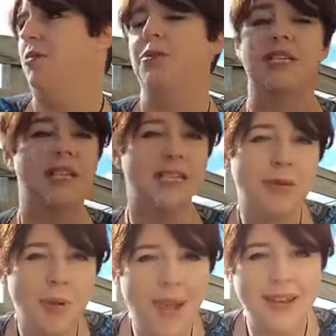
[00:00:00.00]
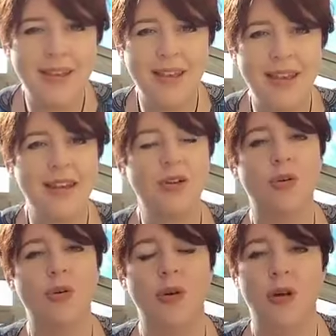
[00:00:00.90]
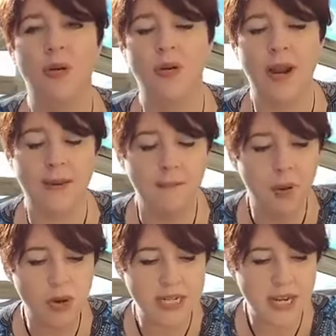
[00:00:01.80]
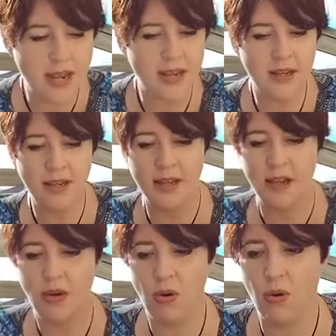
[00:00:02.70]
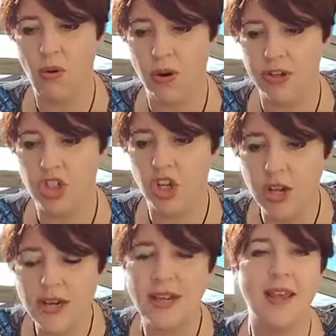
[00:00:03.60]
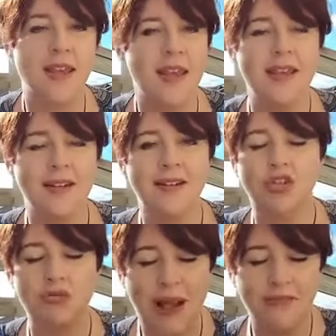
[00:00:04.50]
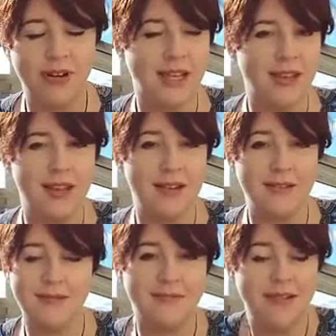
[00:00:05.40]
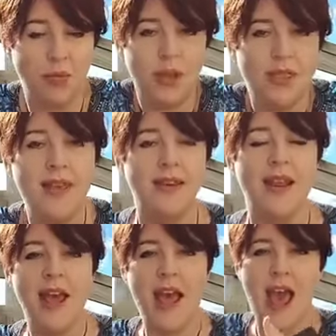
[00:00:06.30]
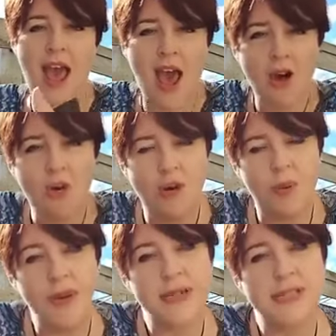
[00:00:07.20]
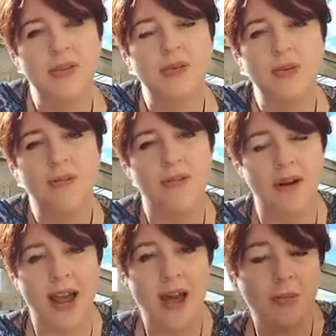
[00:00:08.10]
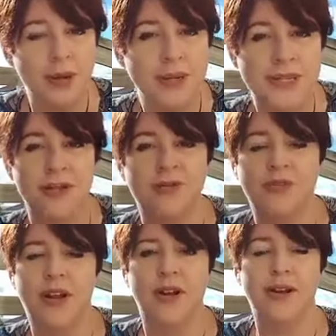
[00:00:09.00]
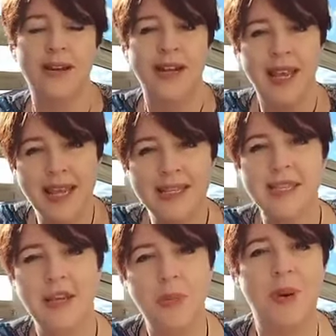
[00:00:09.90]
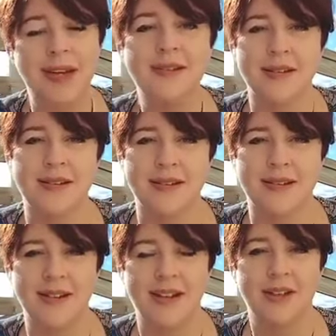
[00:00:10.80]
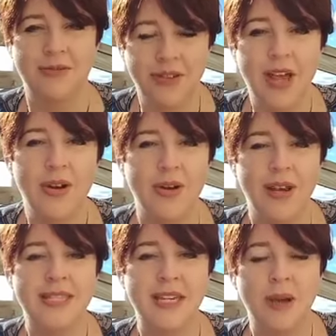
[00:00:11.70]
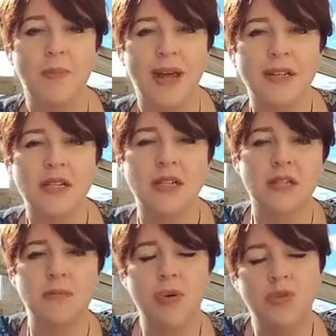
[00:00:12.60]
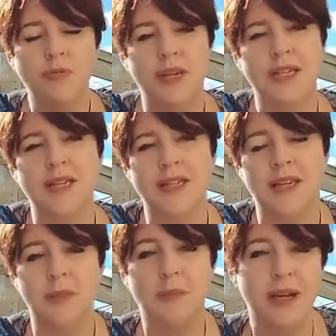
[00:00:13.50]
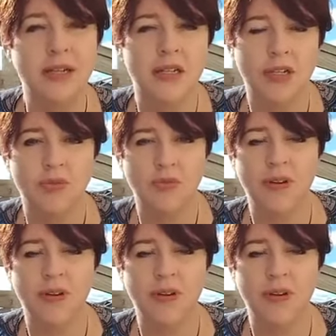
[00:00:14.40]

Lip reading: participating in or embodying or journeying in, traveling in within our personal river, our personal flow, is an abundant flow. It's an abundant movement. It's an abundant